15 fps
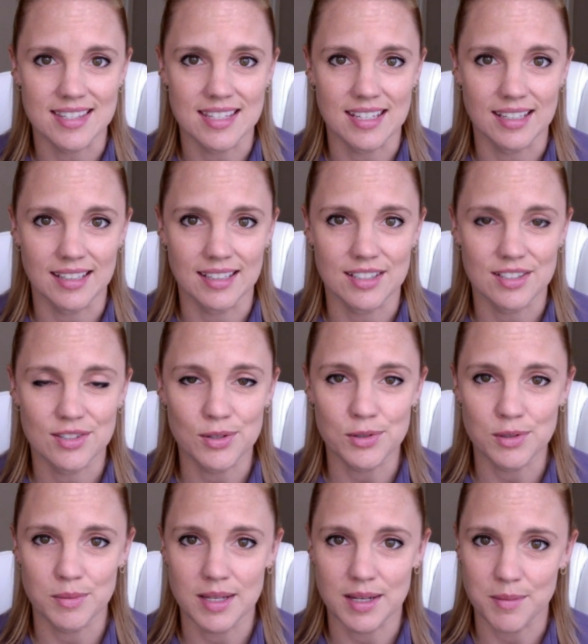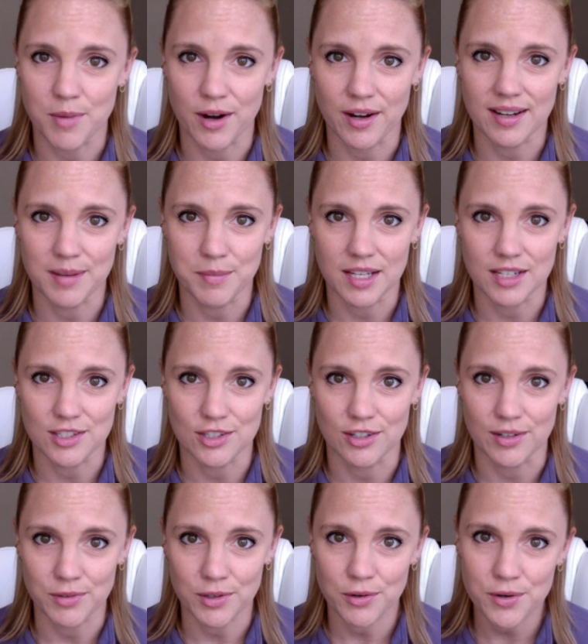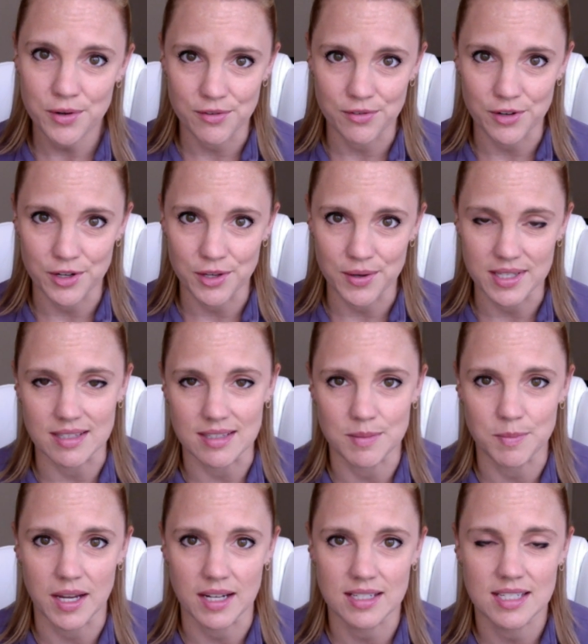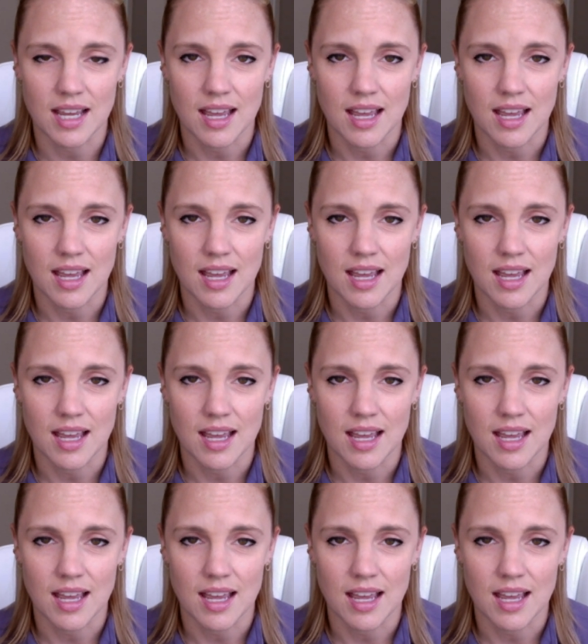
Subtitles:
the social media marketing manager and recruiter for US Inspect.